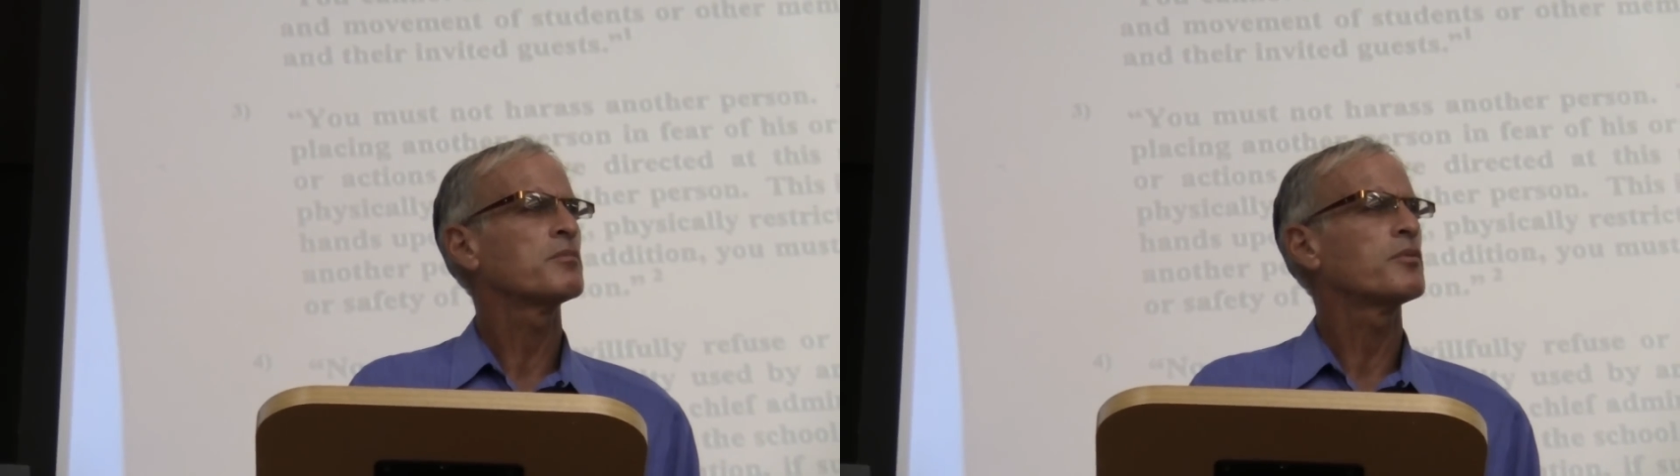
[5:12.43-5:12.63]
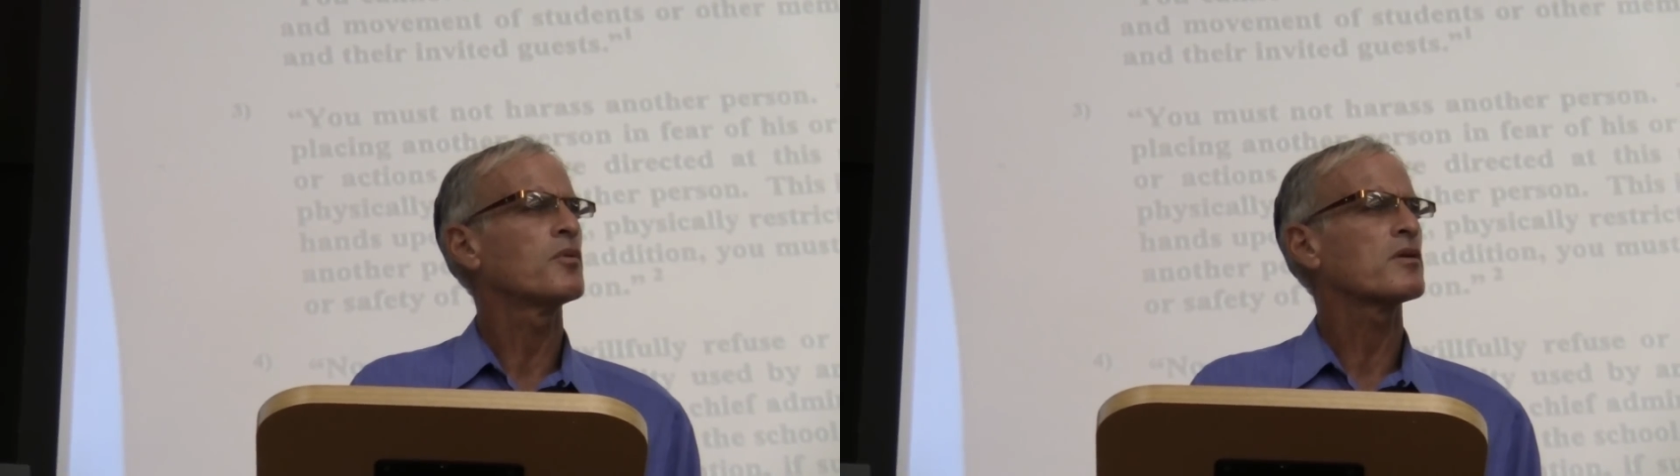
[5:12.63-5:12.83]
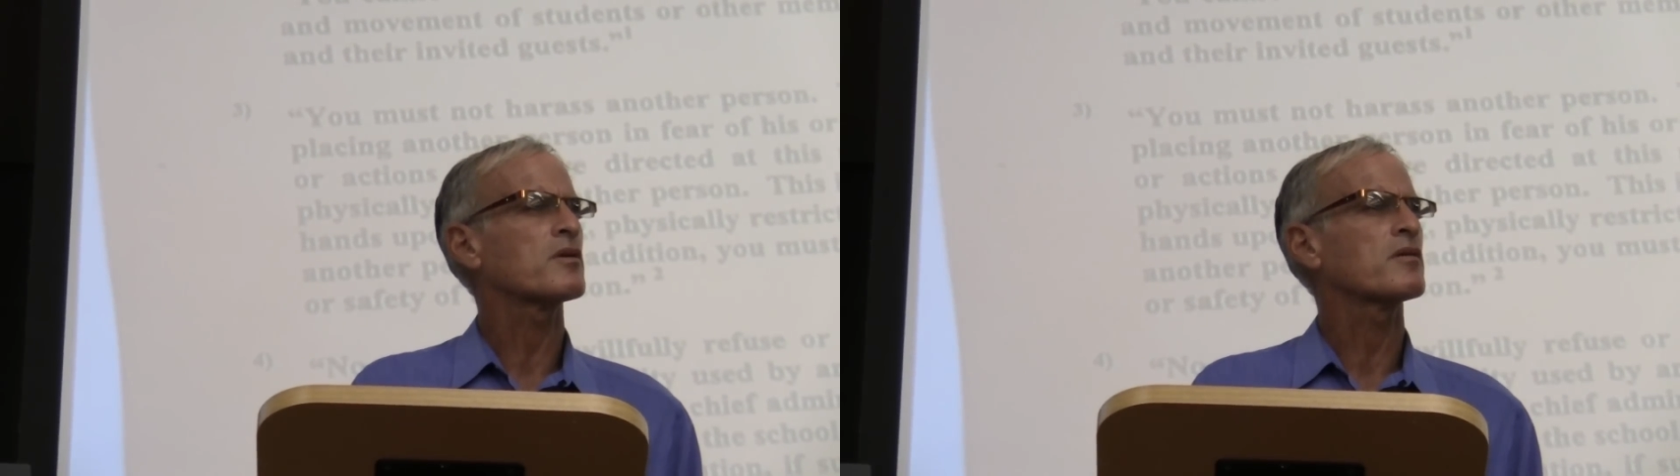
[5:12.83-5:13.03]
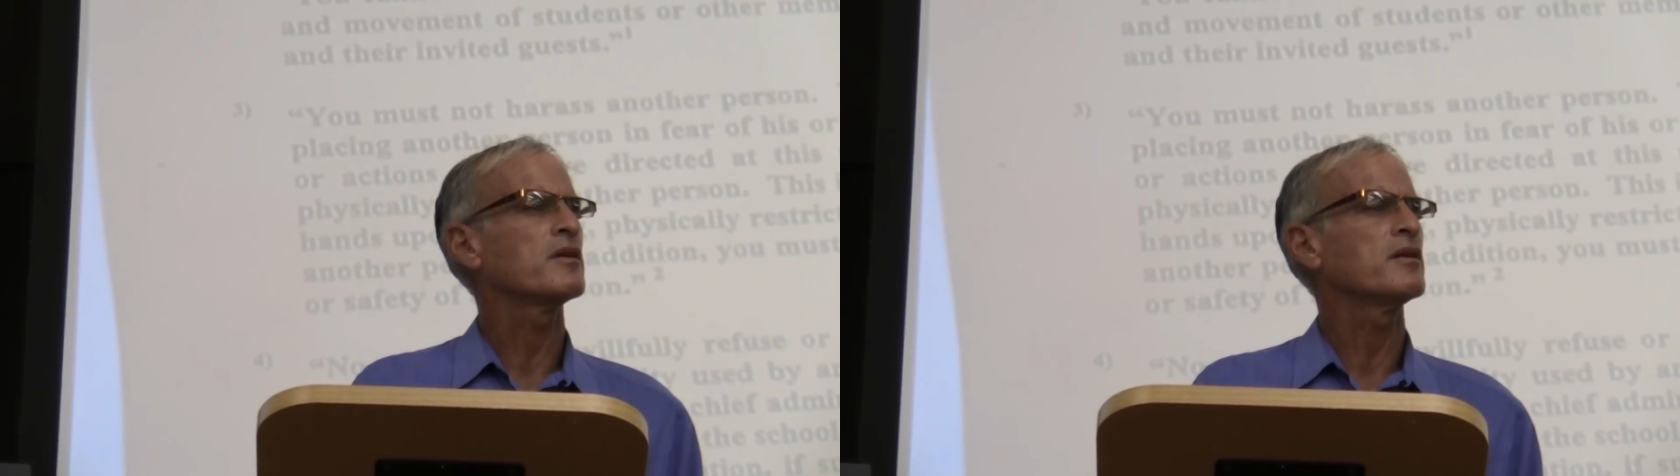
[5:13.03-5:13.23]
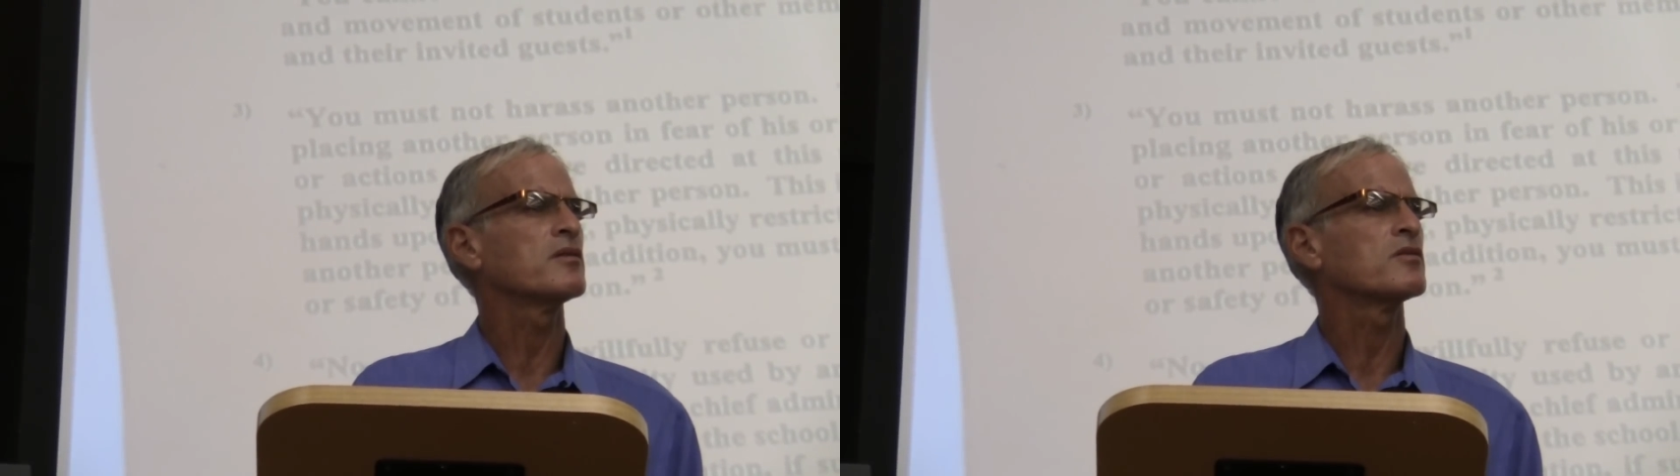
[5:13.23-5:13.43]
border
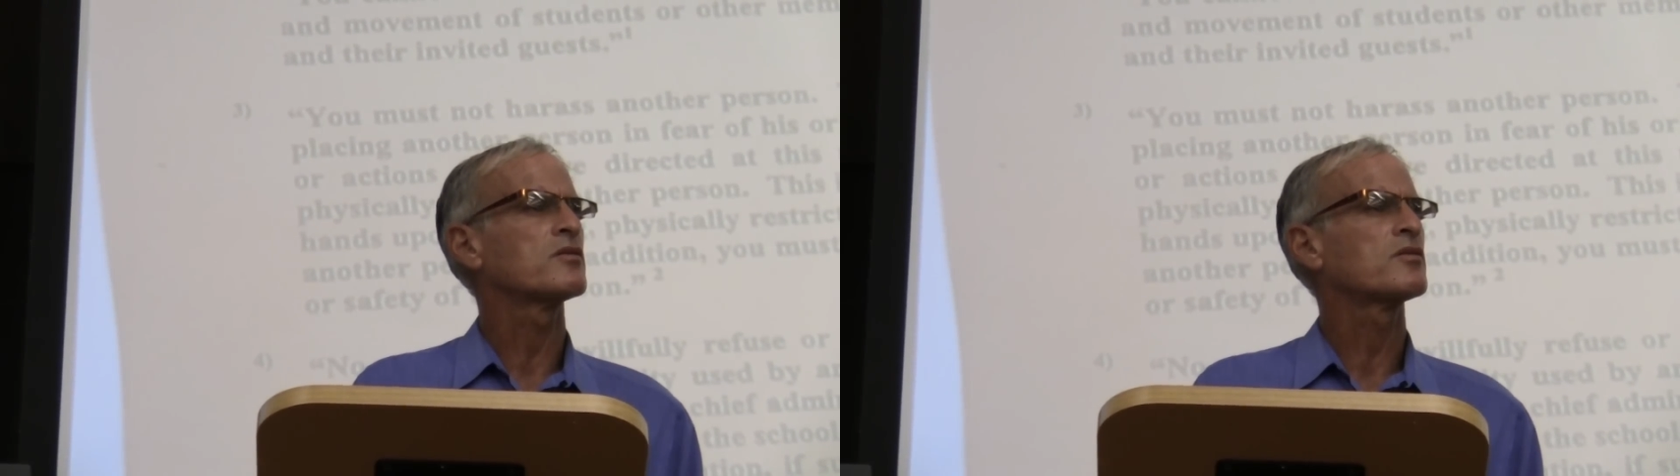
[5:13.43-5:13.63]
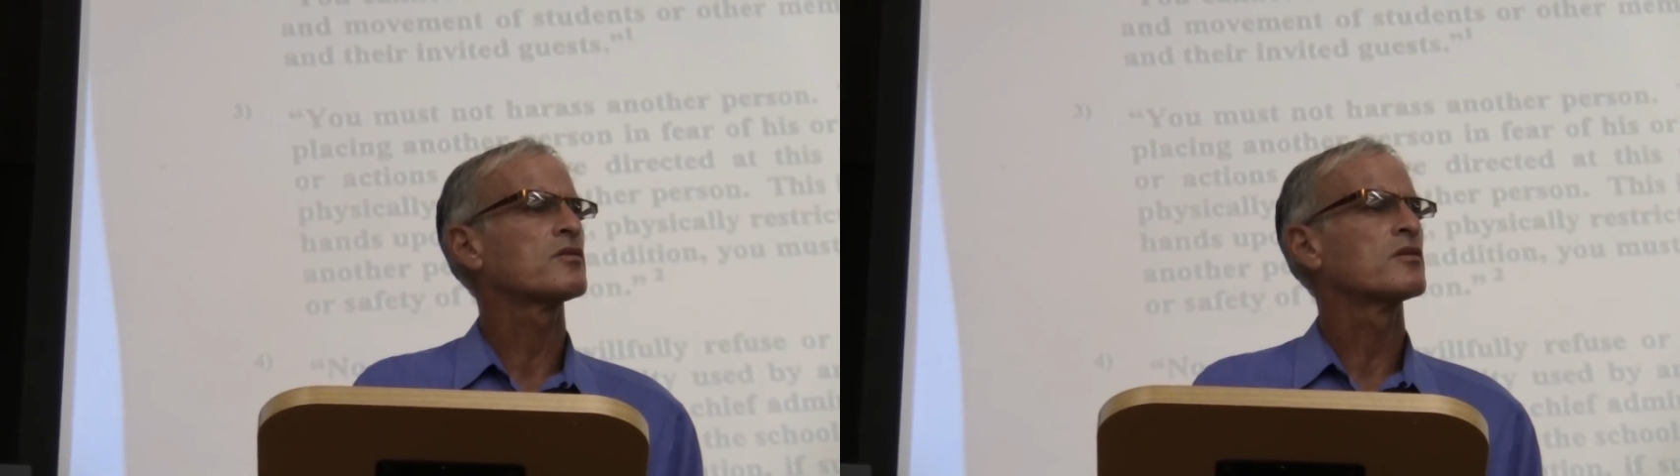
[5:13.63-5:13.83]
is?